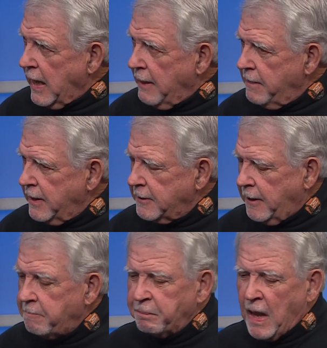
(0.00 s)
And then
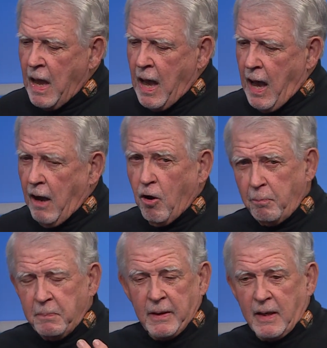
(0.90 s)
um, I
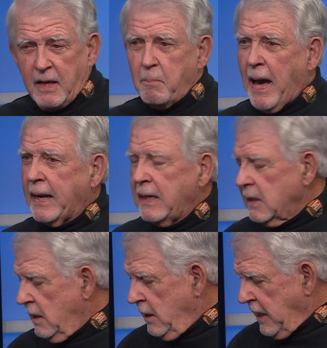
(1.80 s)
hope anybody
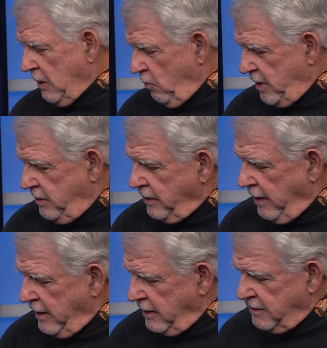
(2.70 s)
looking would
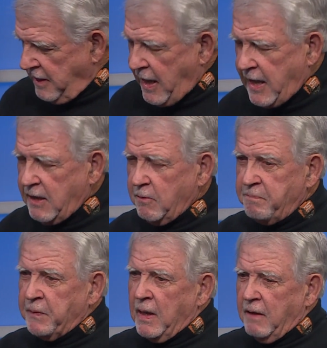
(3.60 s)
uh, today
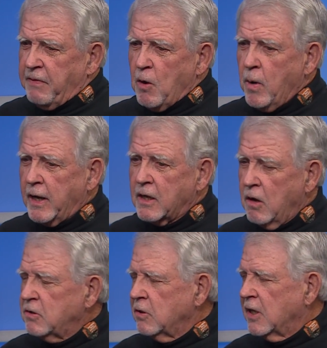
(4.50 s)
if they want to
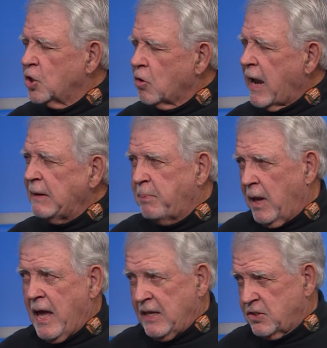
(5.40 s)
go to a great
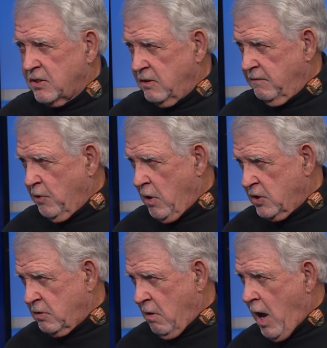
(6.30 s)
place for
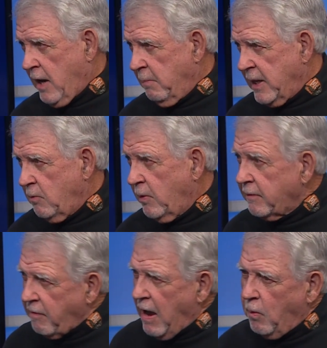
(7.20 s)
astronomy,
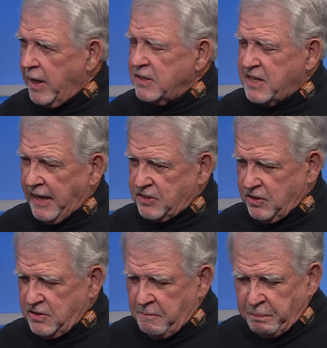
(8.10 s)
we've got one in
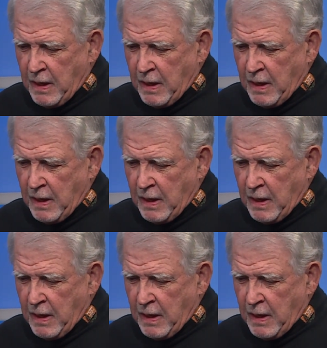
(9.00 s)
Texas.